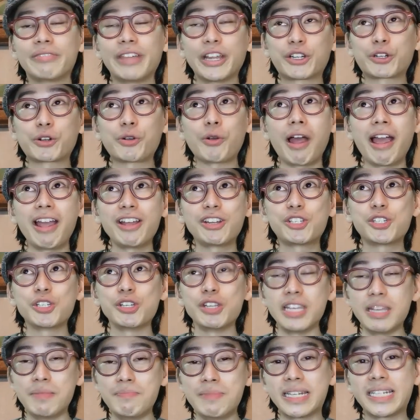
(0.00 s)
they try
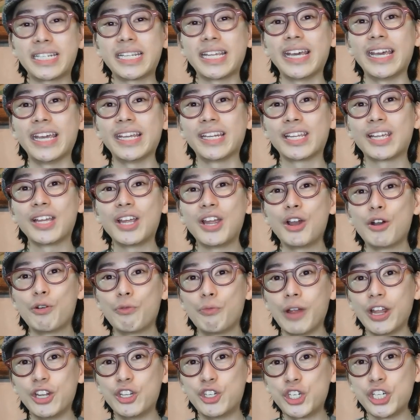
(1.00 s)
to imitate
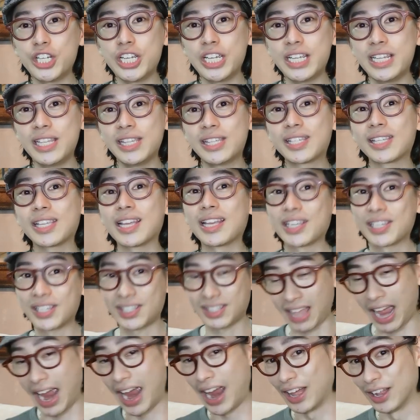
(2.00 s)
Regine's
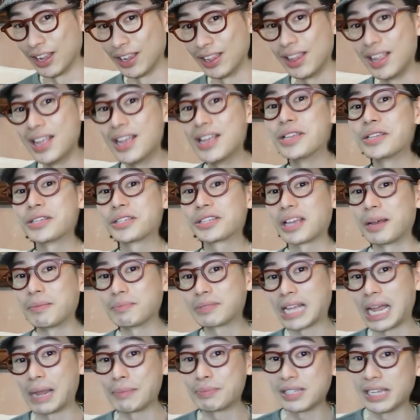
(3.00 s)
style.
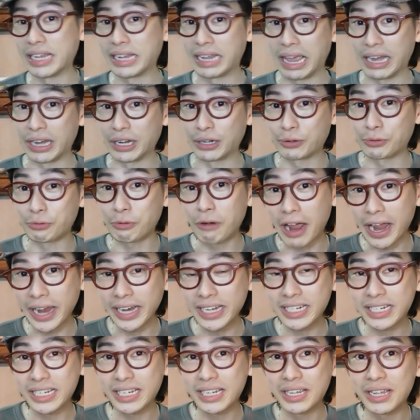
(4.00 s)
Sometimes they get it
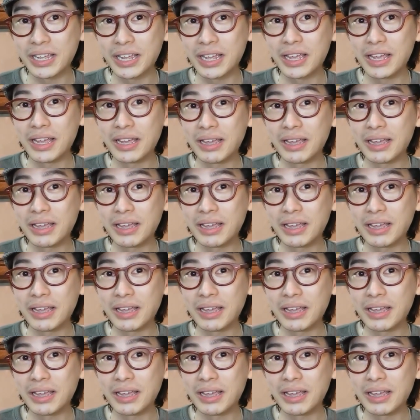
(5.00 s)
right,